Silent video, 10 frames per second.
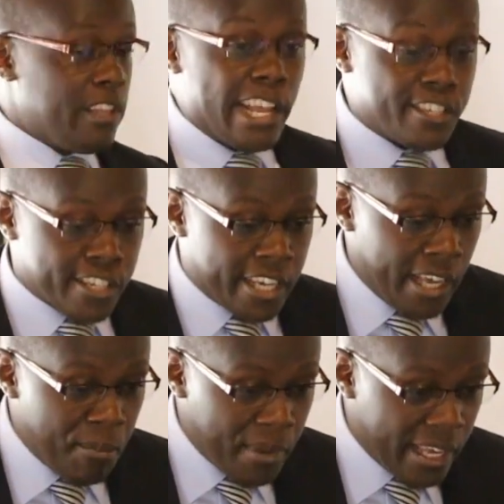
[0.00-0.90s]
they are
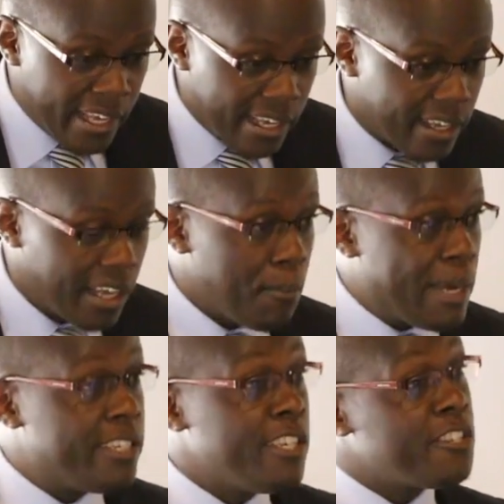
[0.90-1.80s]
scheming,
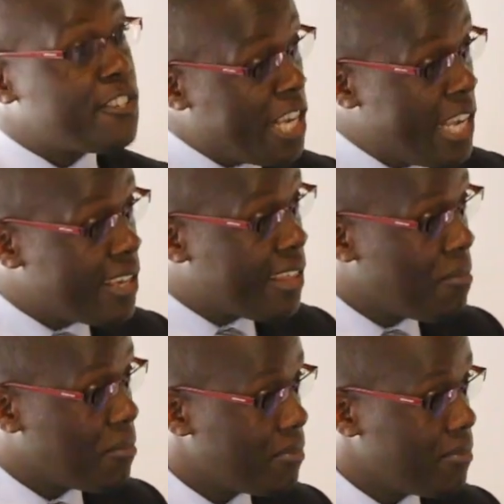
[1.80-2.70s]
but he's seeing
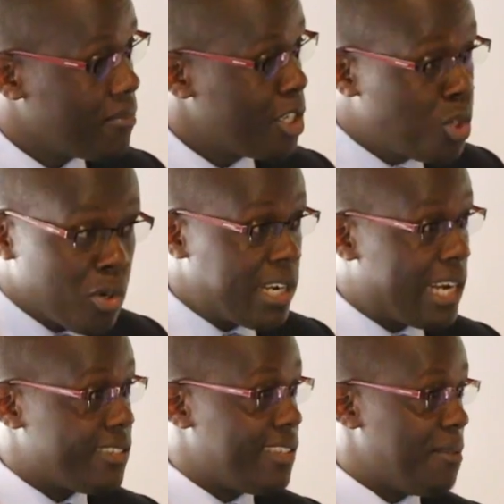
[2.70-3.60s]
them. He's
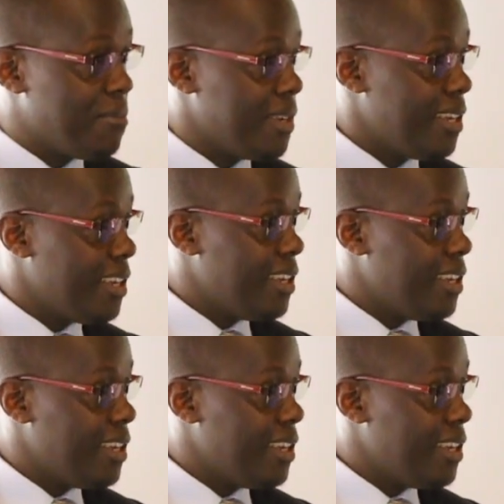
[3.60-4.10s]
looking at them.